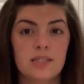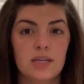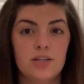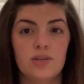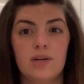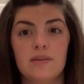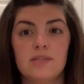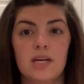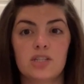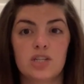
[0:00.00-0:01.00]
I do have
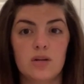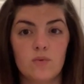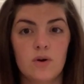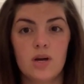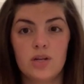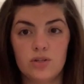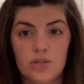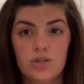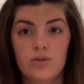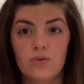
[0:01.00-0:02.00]
section 1,
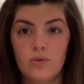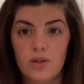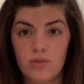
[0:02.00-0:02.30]
2,